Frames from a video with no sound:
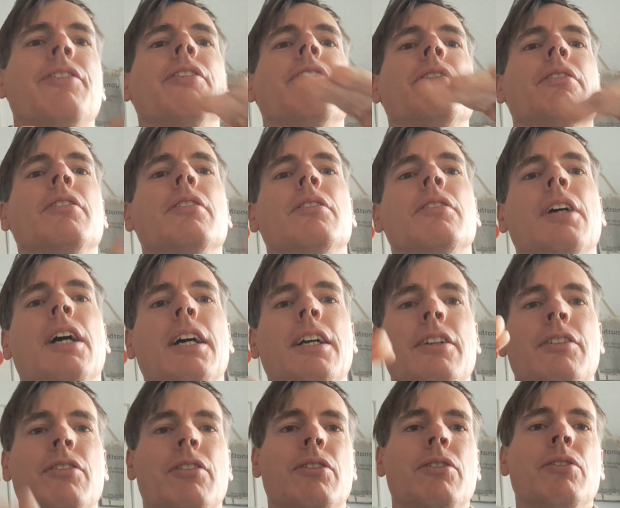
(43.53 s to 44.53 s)
So the
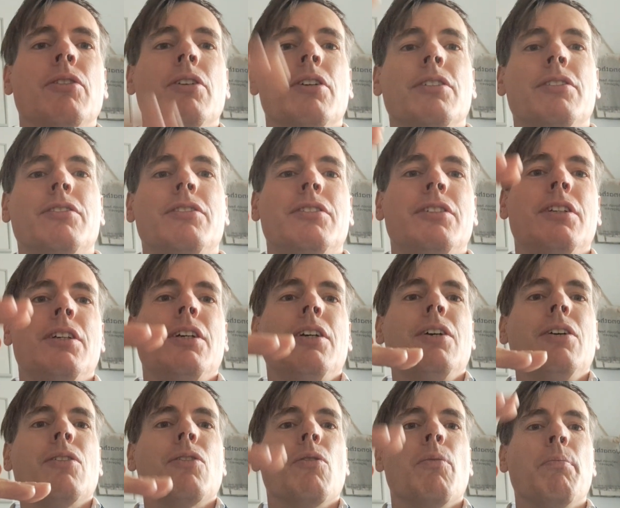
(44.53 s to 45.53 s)
tires are not
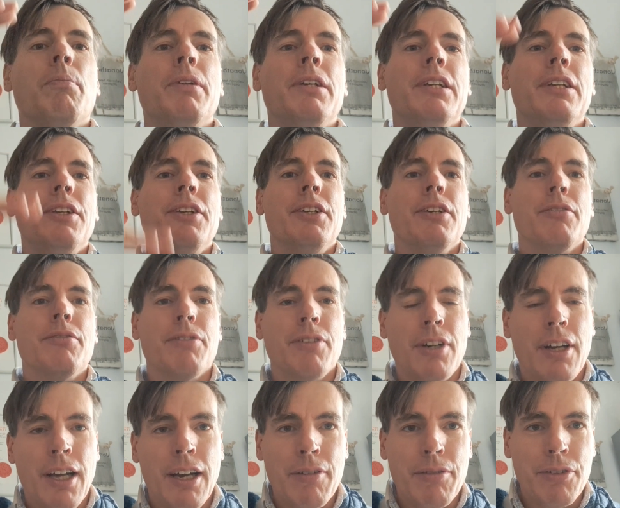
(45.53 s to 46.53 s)
completely
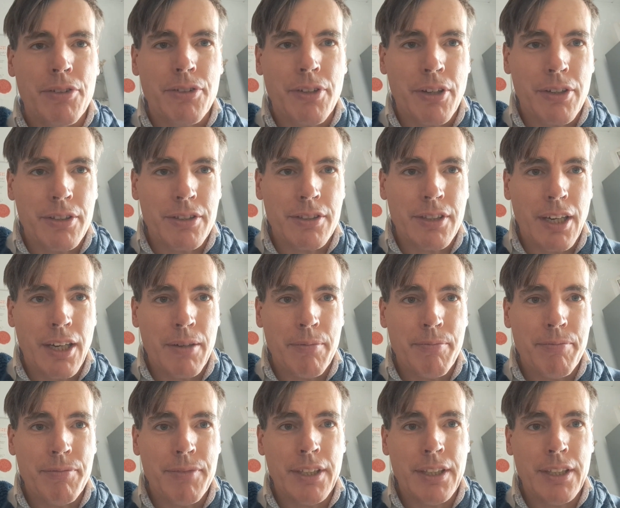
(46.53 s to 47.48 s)
different levels all the time.